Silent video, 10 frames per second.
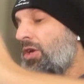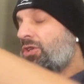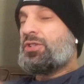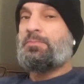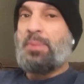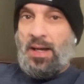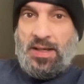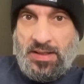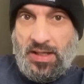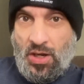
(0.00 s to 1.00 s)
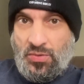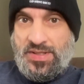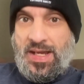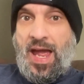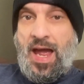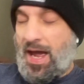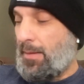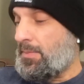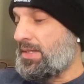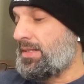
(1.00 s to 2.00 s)
Spotted Ghost
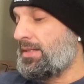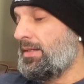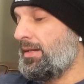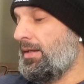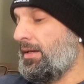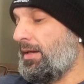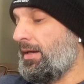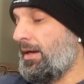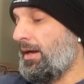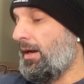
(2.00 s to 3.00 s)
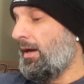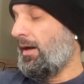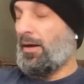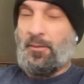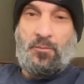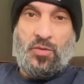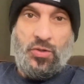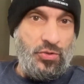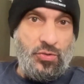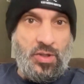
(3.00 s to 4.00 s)
apps,
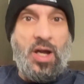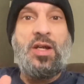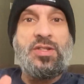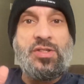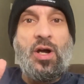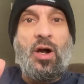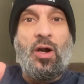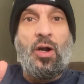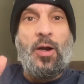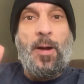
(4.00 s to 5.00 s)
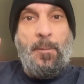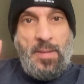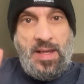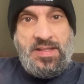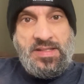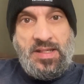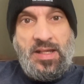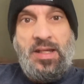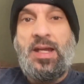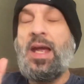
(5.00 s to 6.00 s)
you guys are
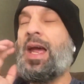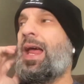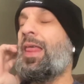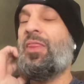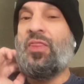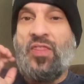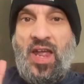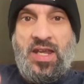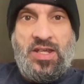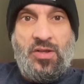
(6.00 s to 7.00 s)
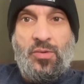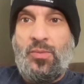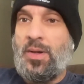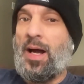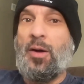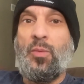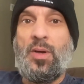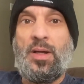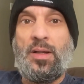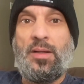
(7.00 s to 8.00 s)
amazing. Thank you. I
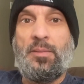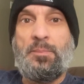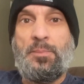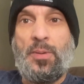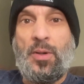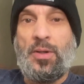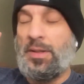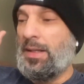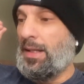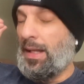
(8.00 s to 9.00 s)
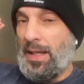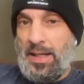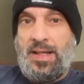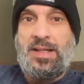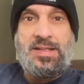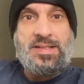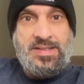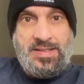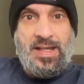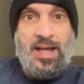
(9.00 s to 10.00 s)
will put
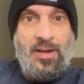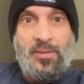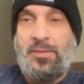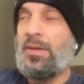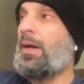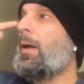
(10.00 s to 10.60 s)
links down.